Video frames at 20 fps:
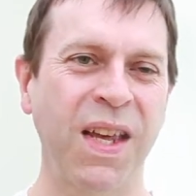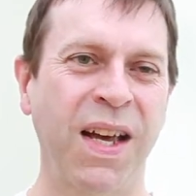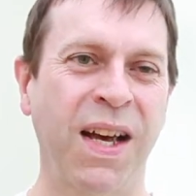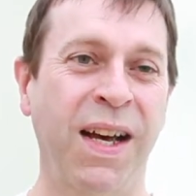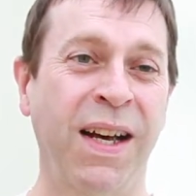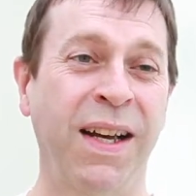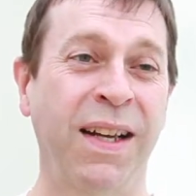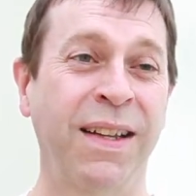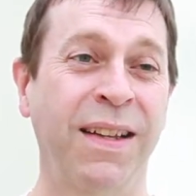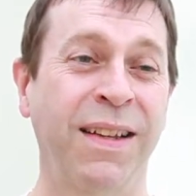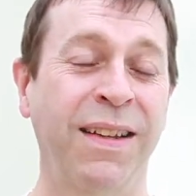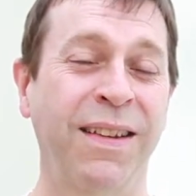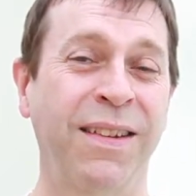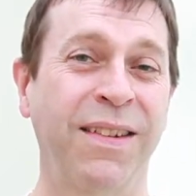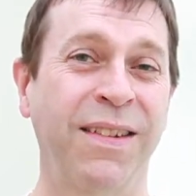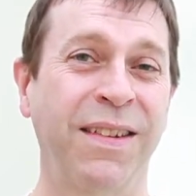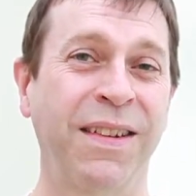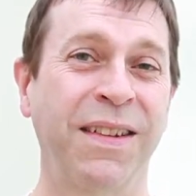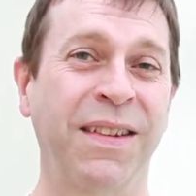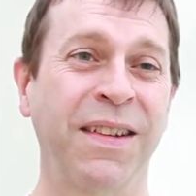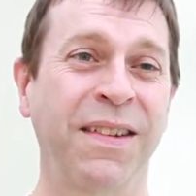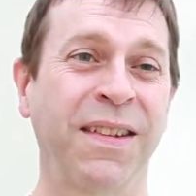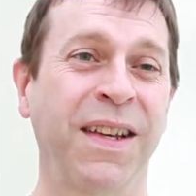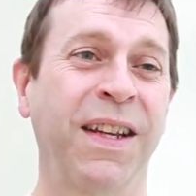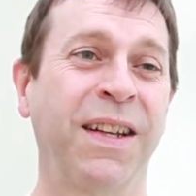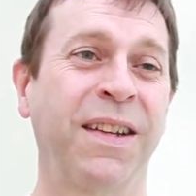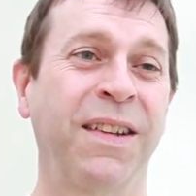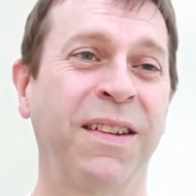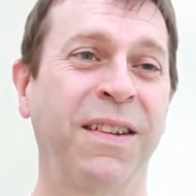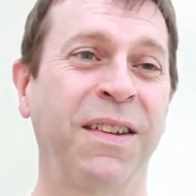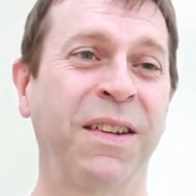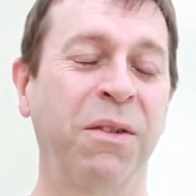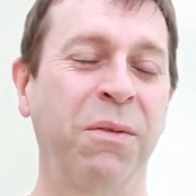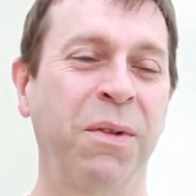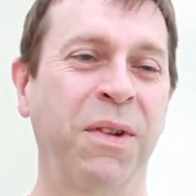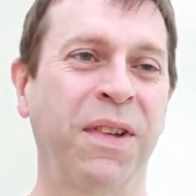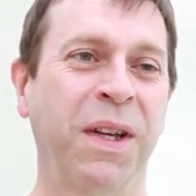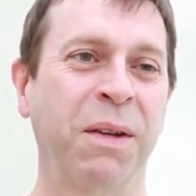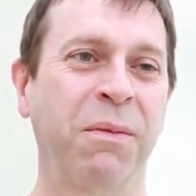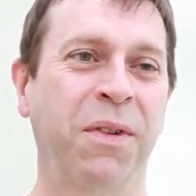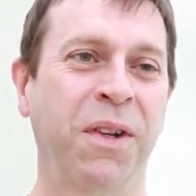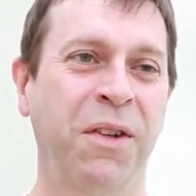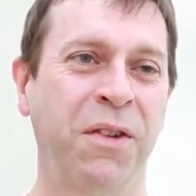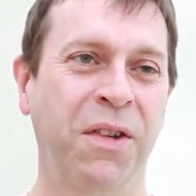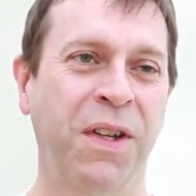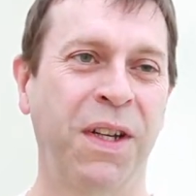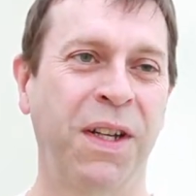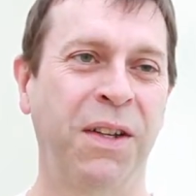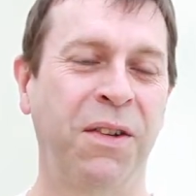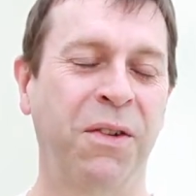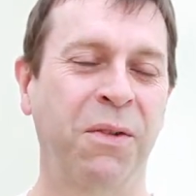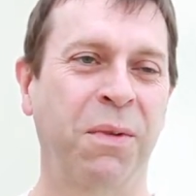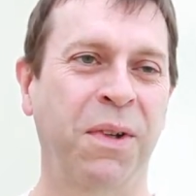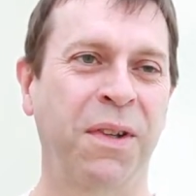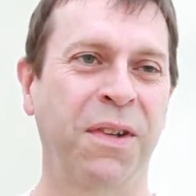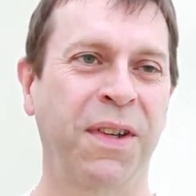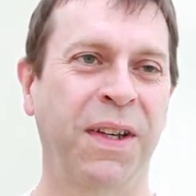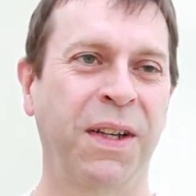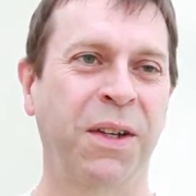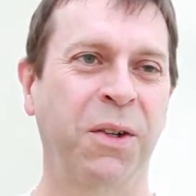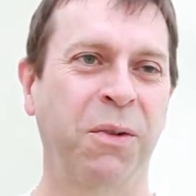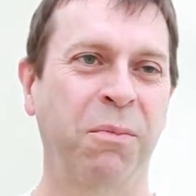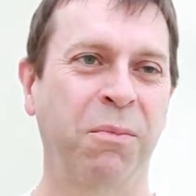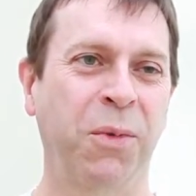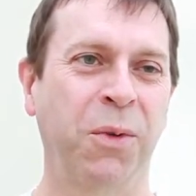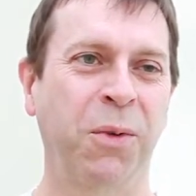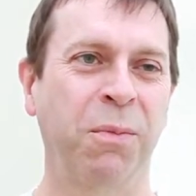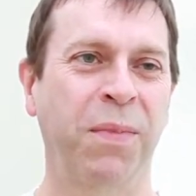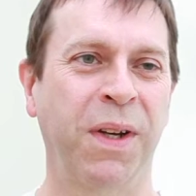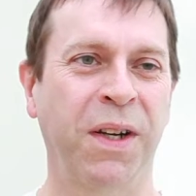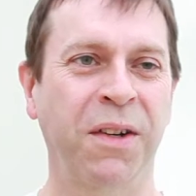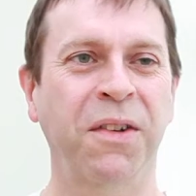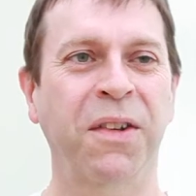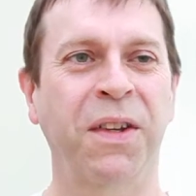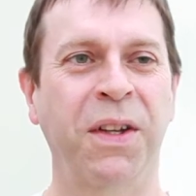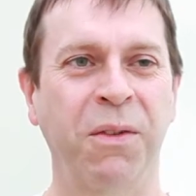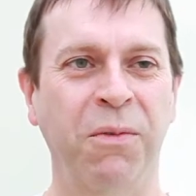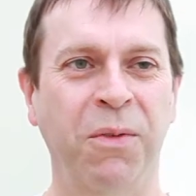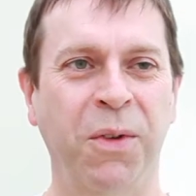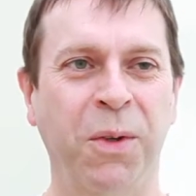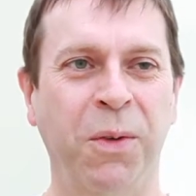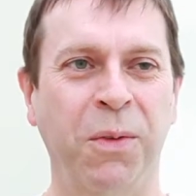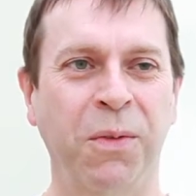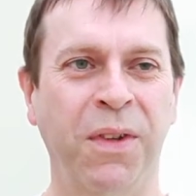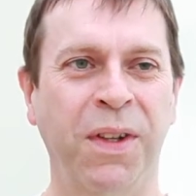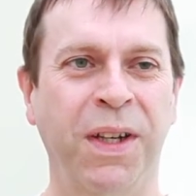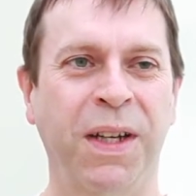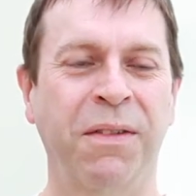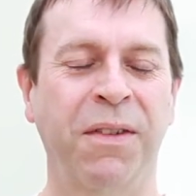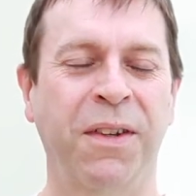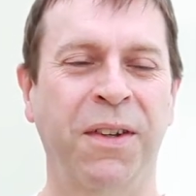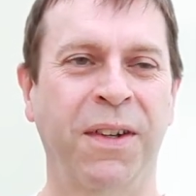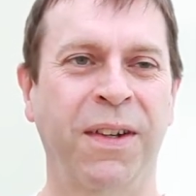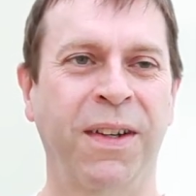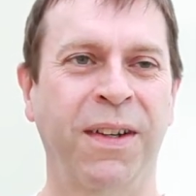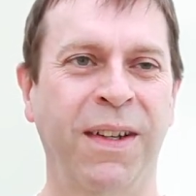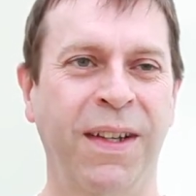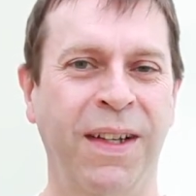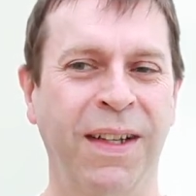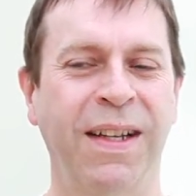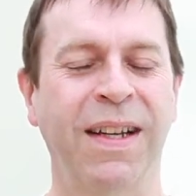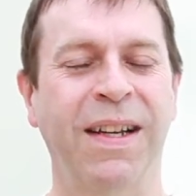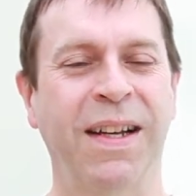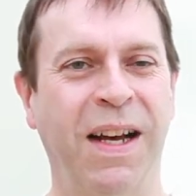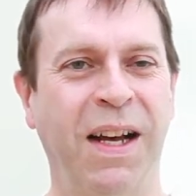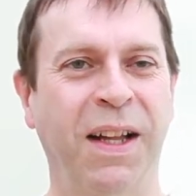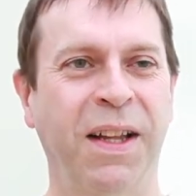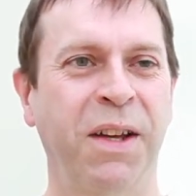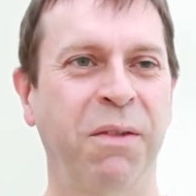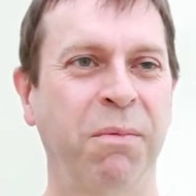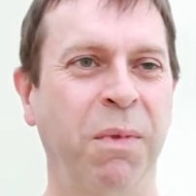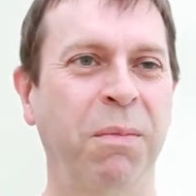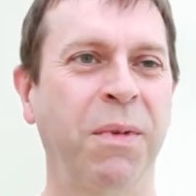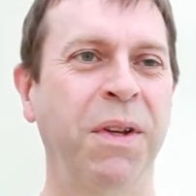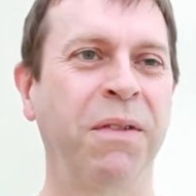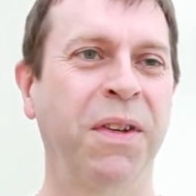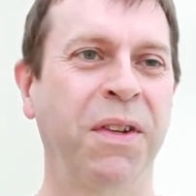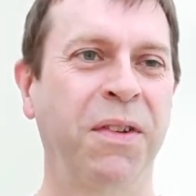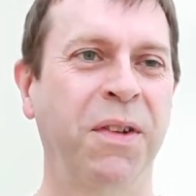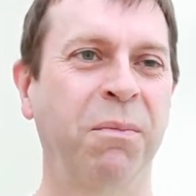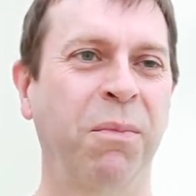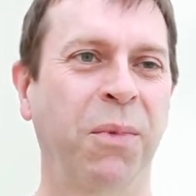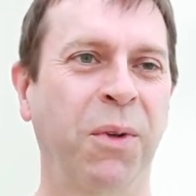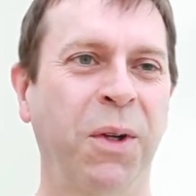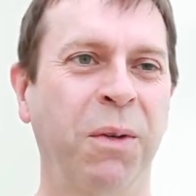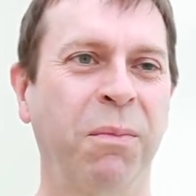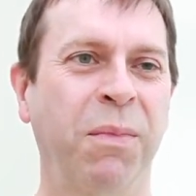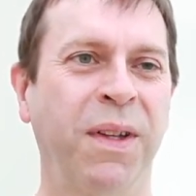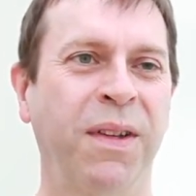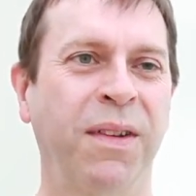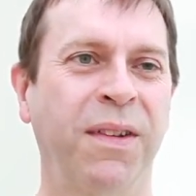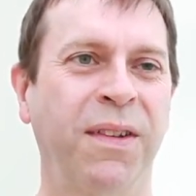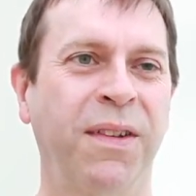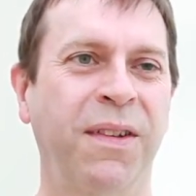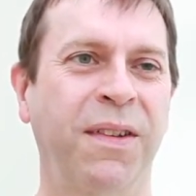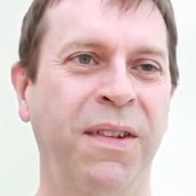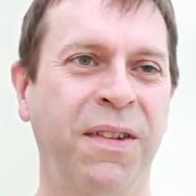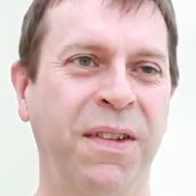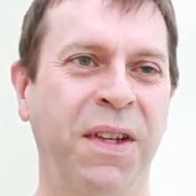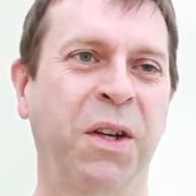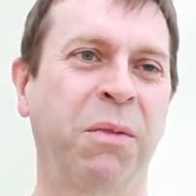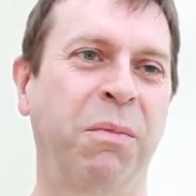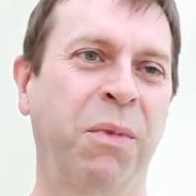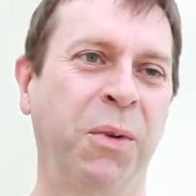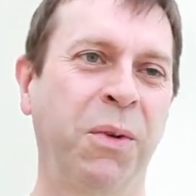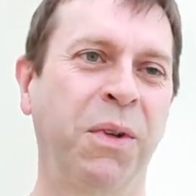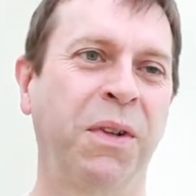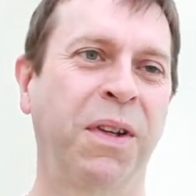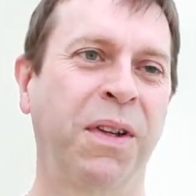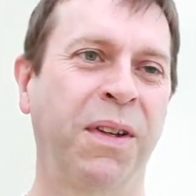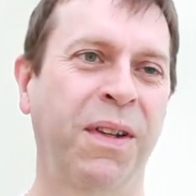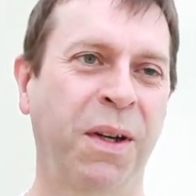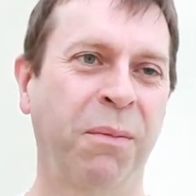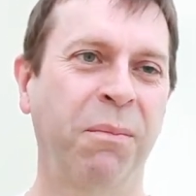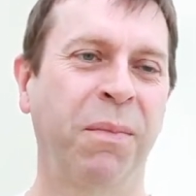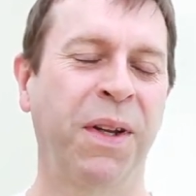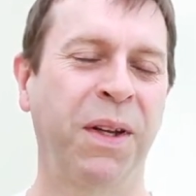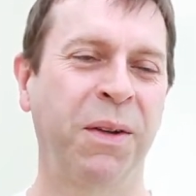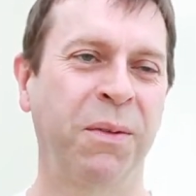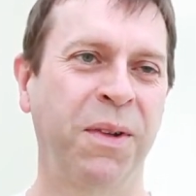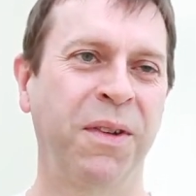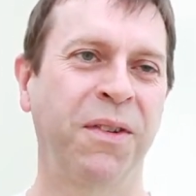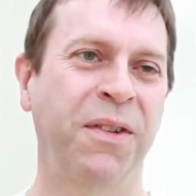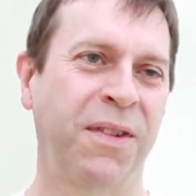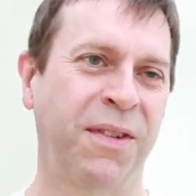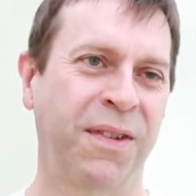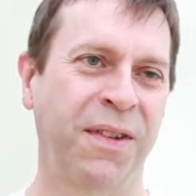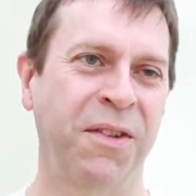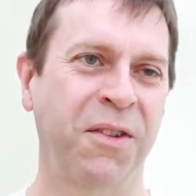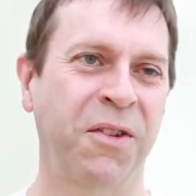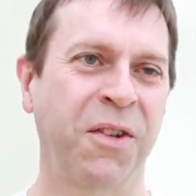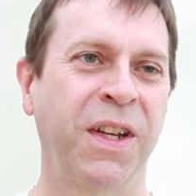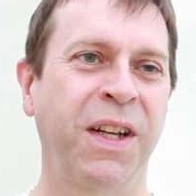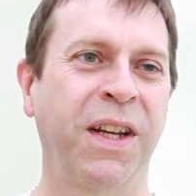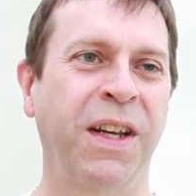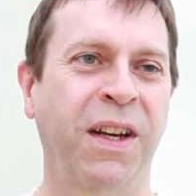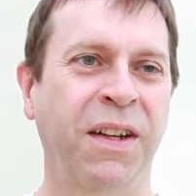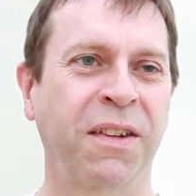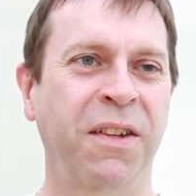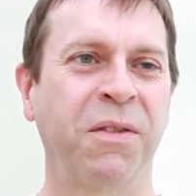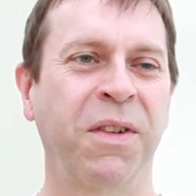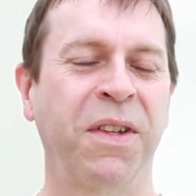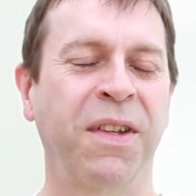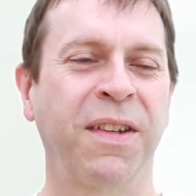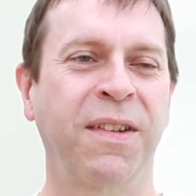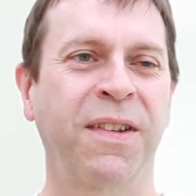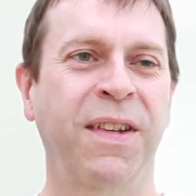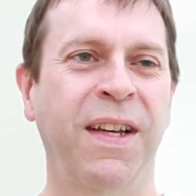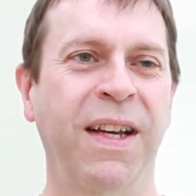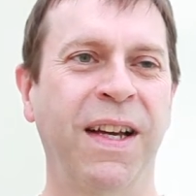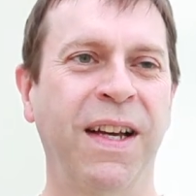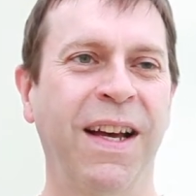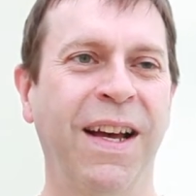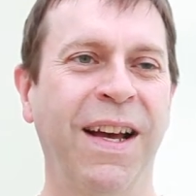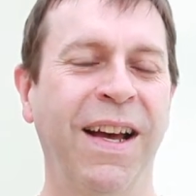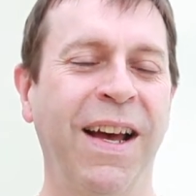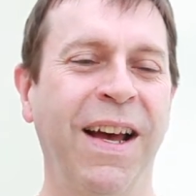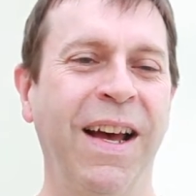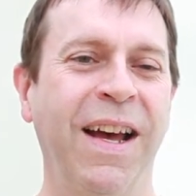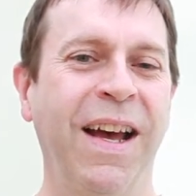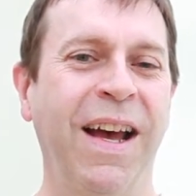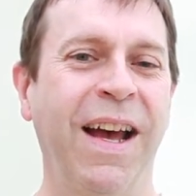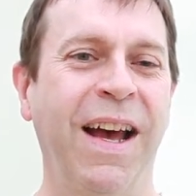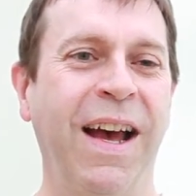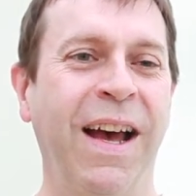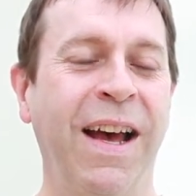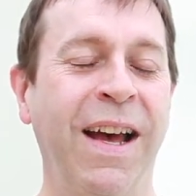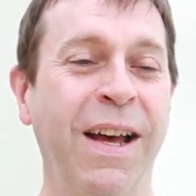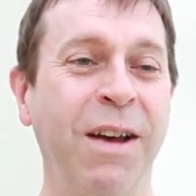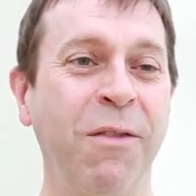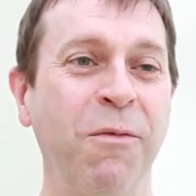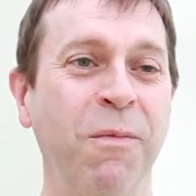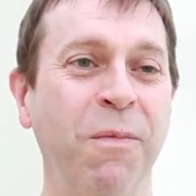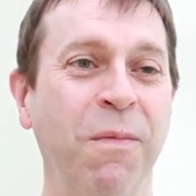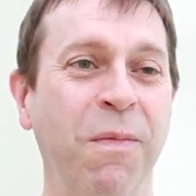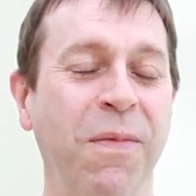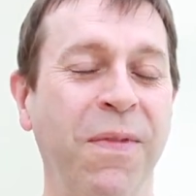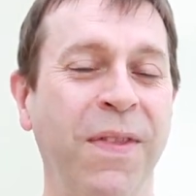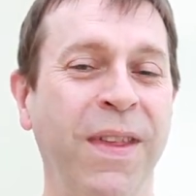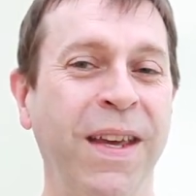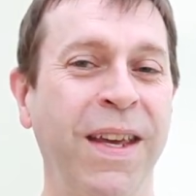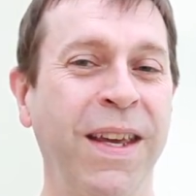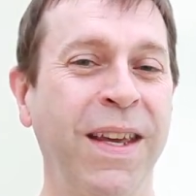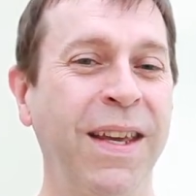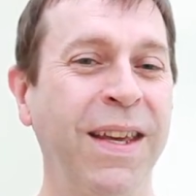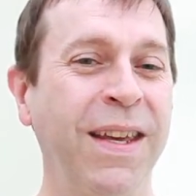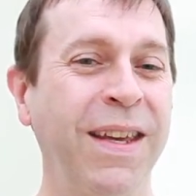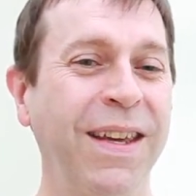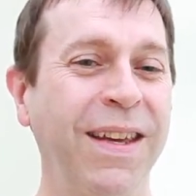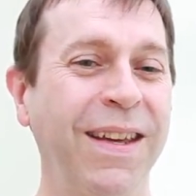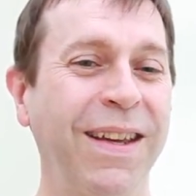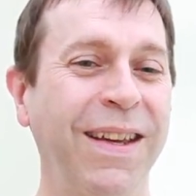and decided that it was time for a change once I got more personally involved after I left my previous employment to set up my own company, which does training activities. The